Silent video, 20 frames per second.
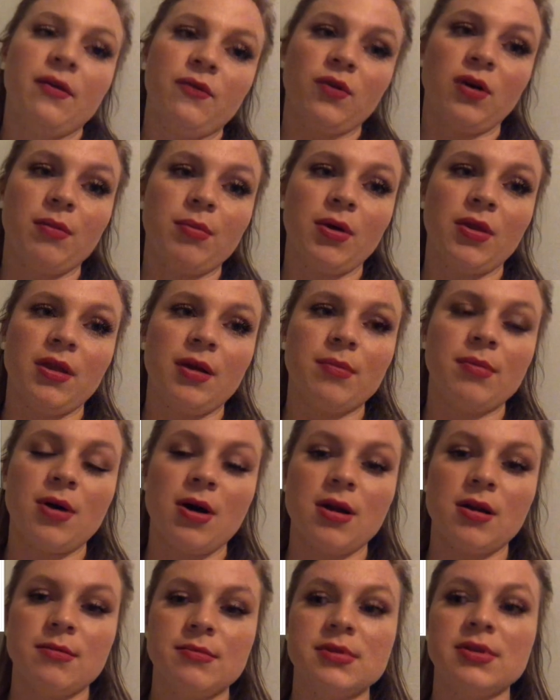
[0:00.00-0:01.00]
rub on their
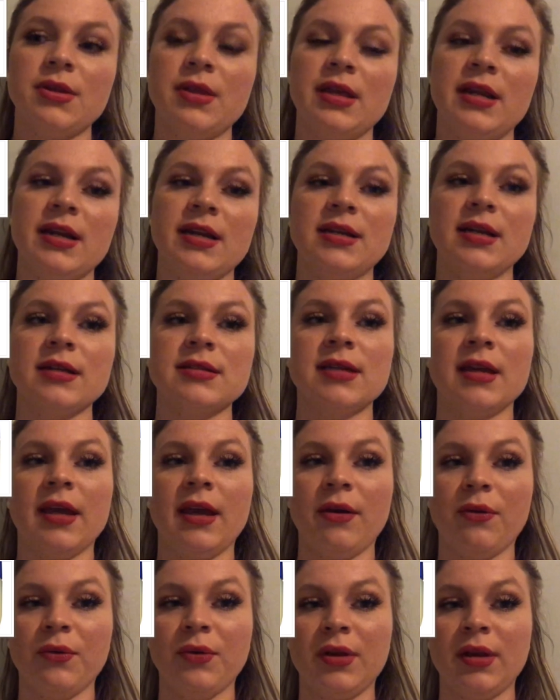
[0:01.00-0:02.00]
bottom so that it doesn't
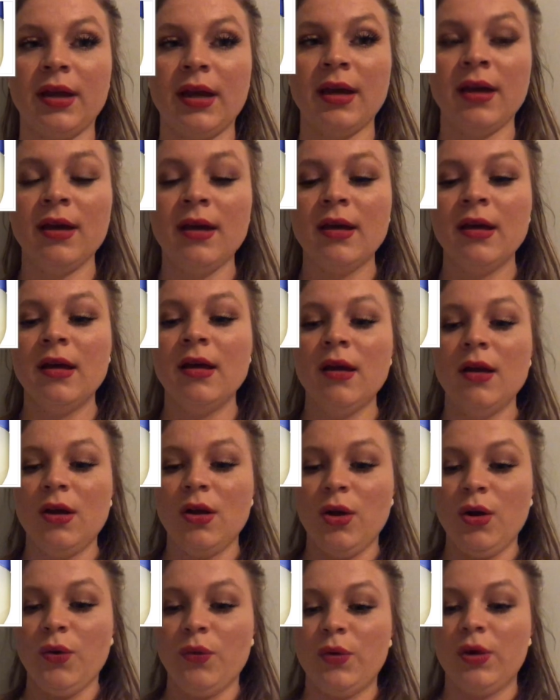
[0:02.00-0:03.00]
get really,
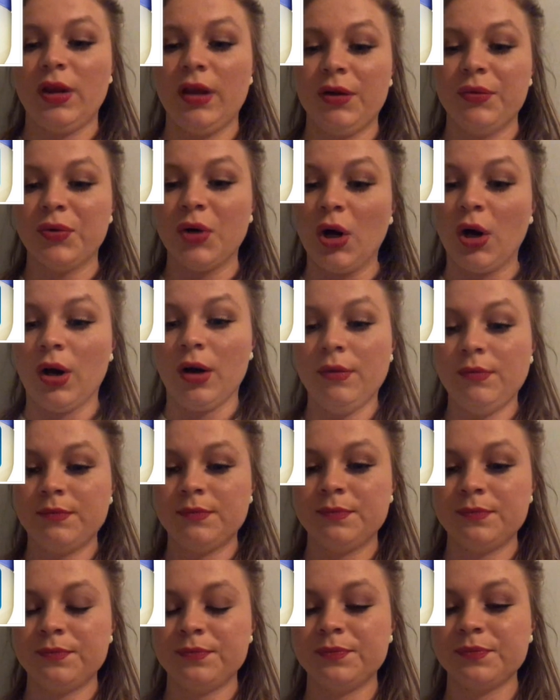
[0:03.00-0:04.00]
really raw.
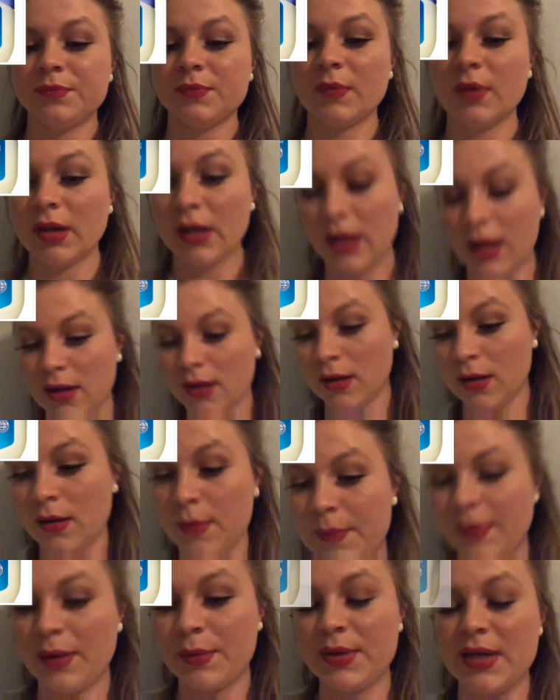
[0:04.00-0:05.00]

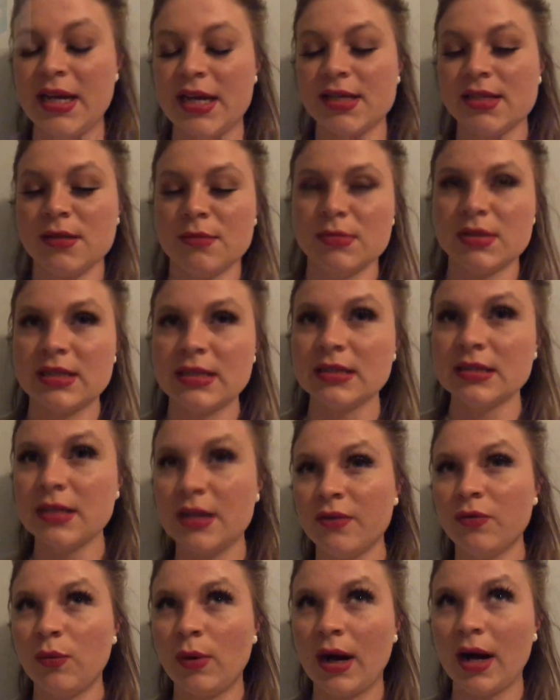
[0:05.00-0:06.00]
I would get some
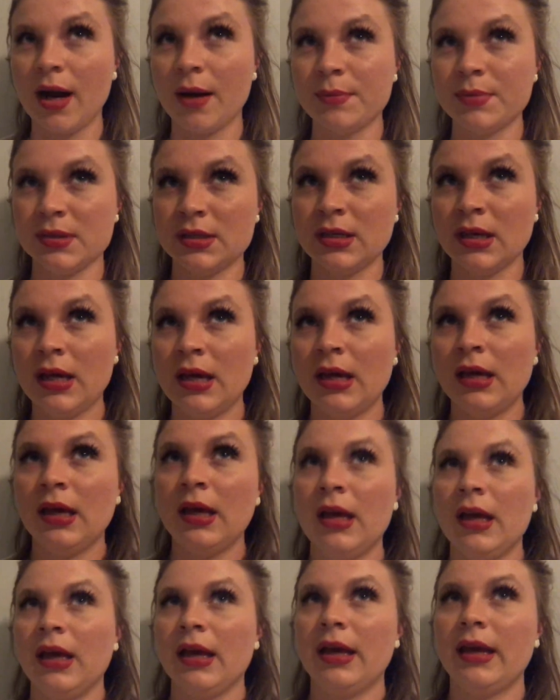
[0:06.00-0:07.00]
sensitive wipes,
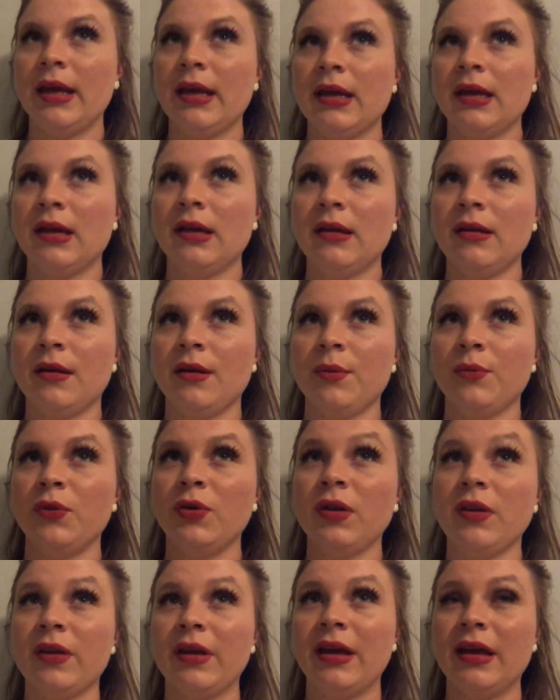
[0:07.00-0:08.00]
and
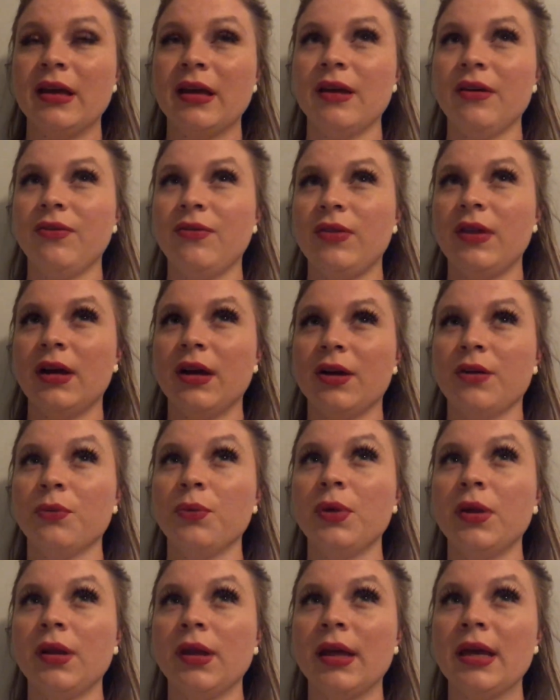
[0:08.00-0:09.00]
really, if they're
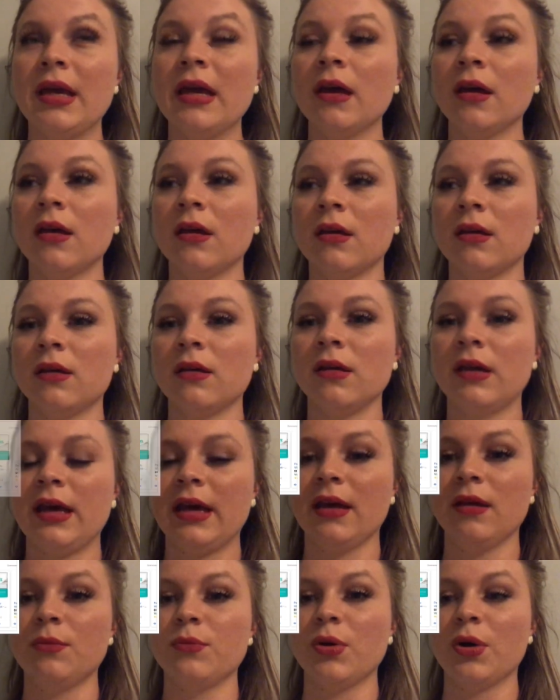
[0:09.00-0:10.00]
really
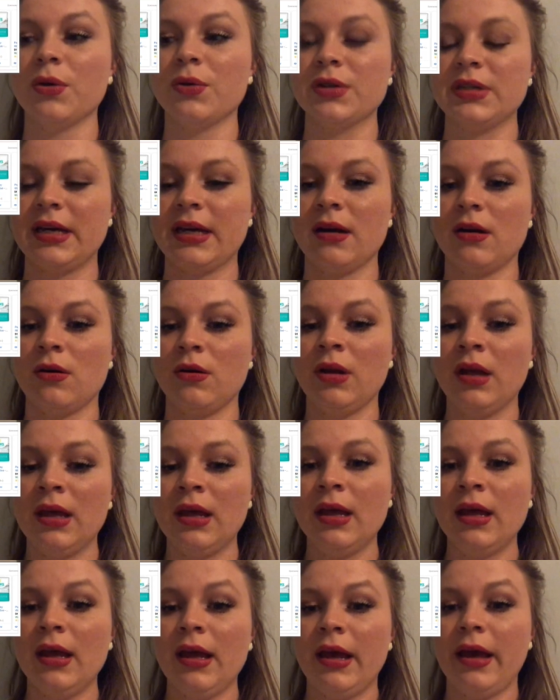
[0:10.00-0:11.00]
getting broke down
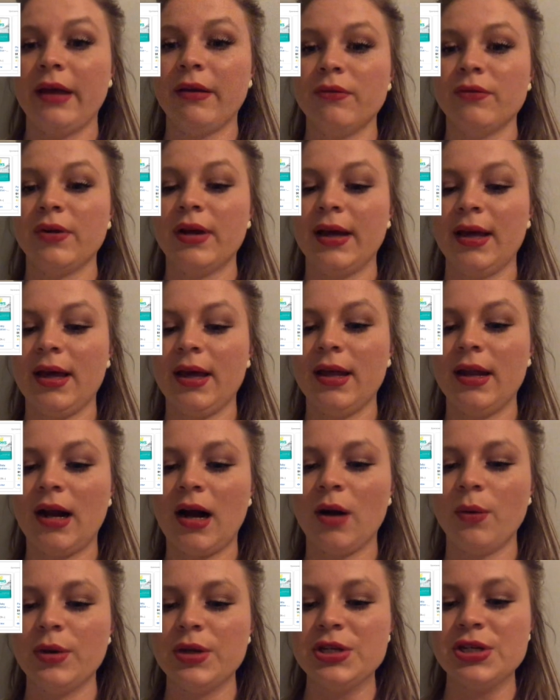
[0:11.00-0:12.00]
and red,
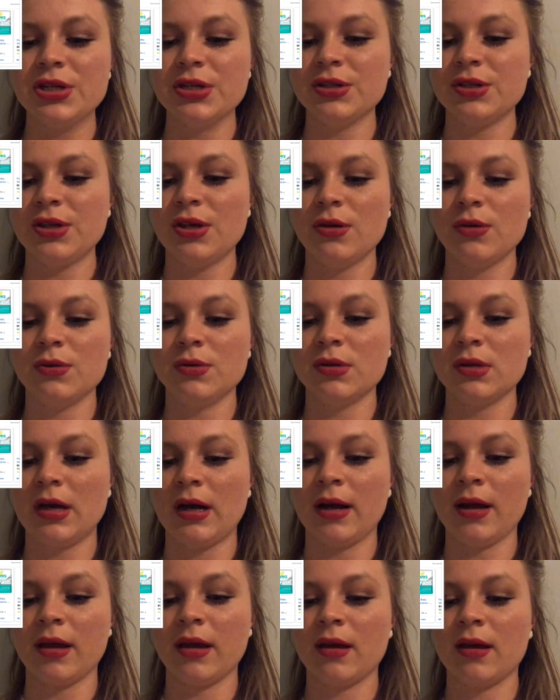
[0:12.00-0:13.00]
I would just use
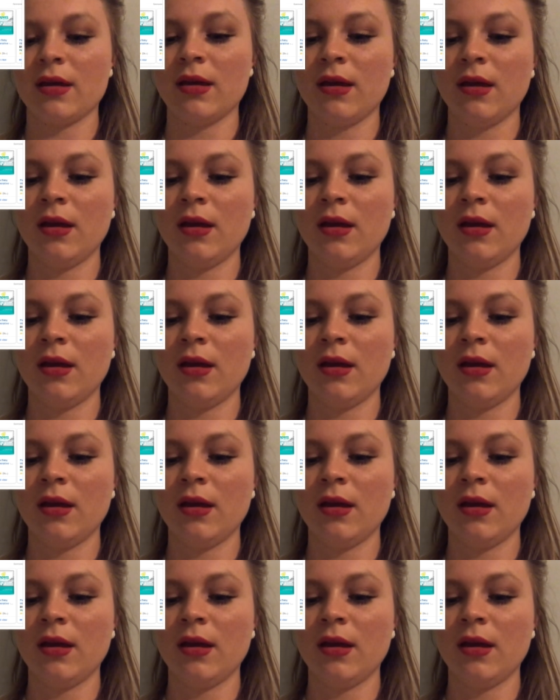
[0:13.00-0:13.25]
like